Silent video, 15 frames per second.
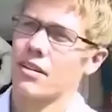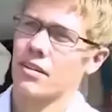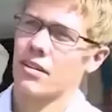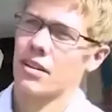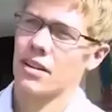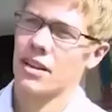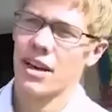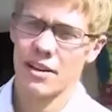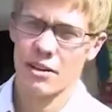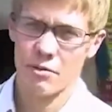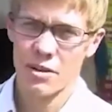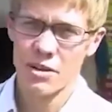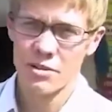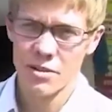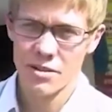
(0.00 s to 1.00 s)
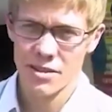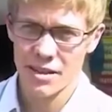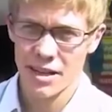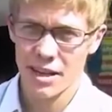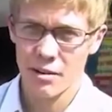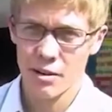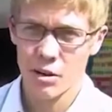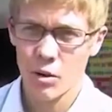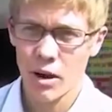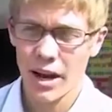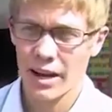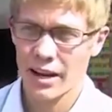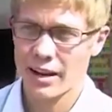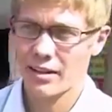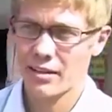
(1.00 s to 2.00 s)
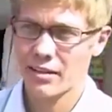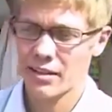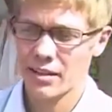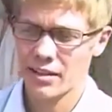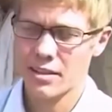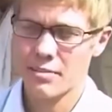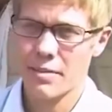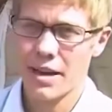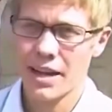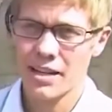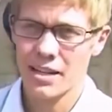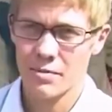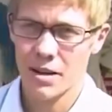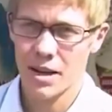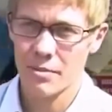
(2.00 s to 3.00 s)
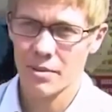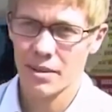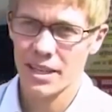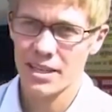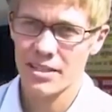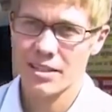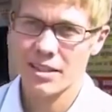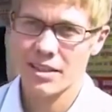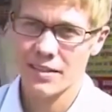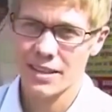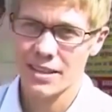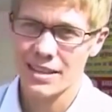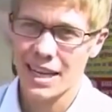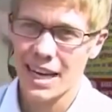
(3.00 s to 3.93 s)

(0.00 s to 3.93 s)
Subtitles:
you know, a lot of the resources that are required to manage a population of this